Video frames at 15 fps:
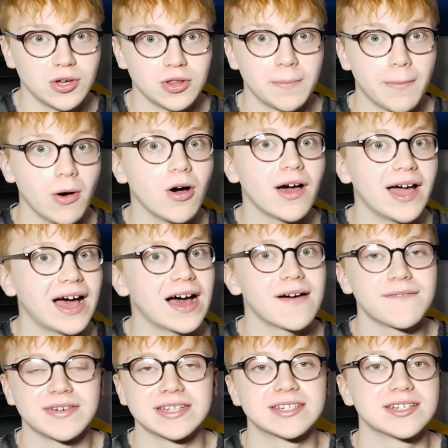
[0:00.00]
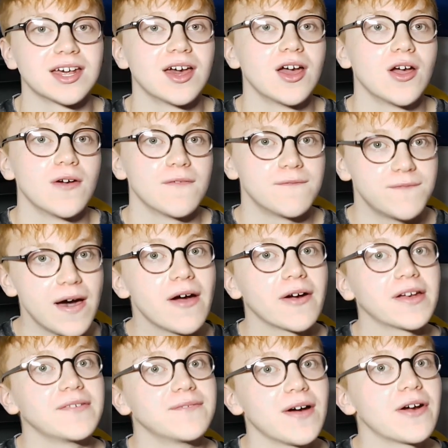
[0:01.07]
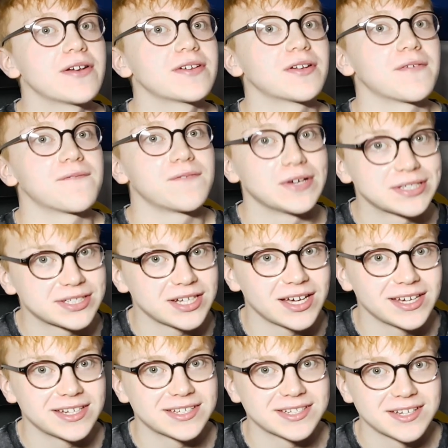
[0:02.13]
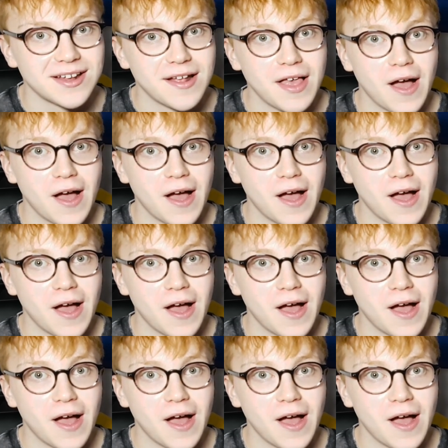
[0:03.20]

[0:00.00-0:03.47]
The bot I have is very, very good at foot sites.